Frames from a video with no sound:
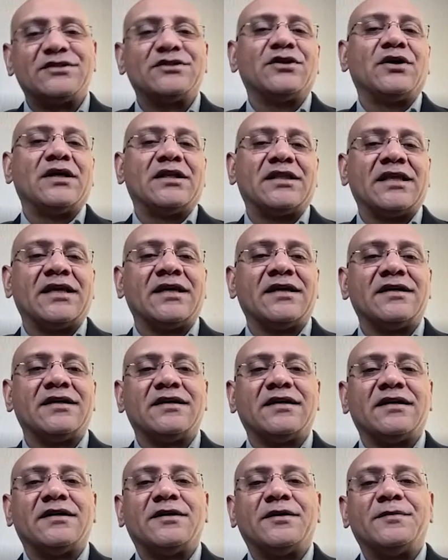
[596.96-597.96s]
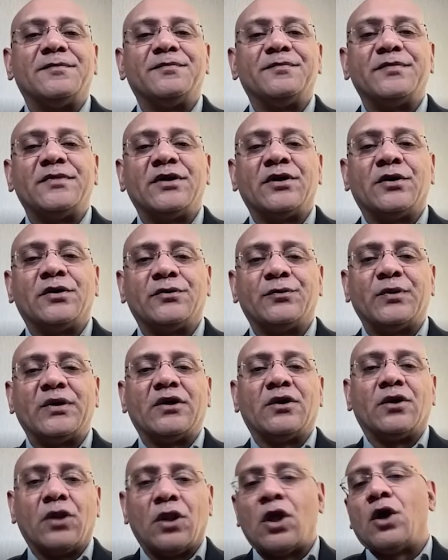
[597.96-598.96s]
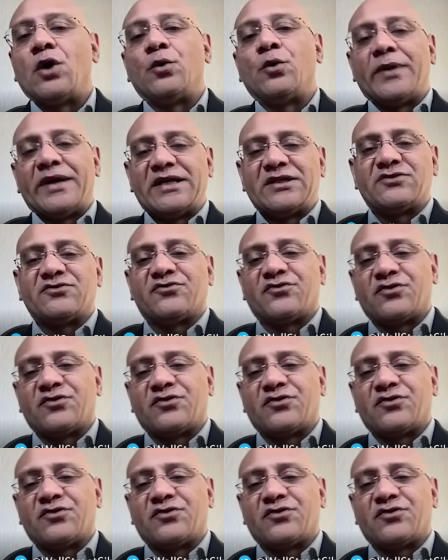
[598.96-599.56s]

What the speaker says: I think, you know, we're a long ways